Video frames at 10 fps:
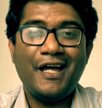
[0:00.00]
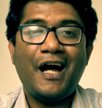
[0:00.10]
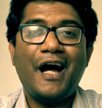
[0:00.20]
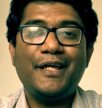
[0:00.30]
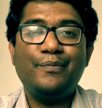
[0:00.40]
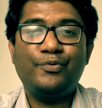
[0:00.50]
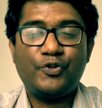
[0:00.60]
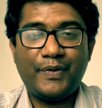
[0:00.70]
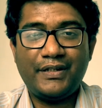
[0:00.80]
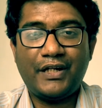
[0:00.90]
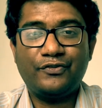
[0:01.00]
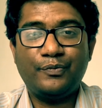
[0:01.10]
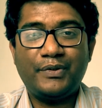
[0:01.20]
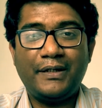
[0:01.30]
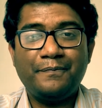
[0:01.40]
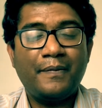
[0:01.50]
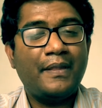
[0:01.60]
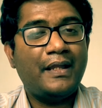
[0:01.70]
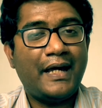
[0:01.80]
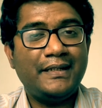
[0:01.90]
I am Puspen Dasgupta,
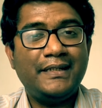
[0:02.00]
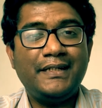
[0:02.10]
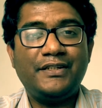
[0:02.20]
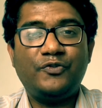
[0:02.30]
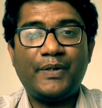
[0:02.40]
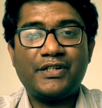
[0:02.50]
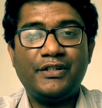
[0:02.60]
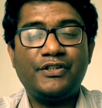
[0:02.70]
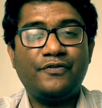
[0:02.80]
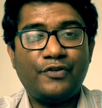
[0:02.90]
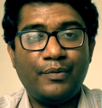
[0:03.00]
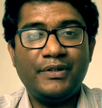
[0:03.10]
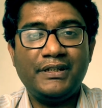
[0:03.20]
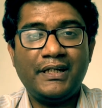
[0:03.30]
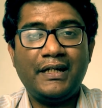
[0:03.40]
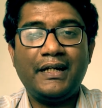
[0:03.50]
an ENT specialist from India,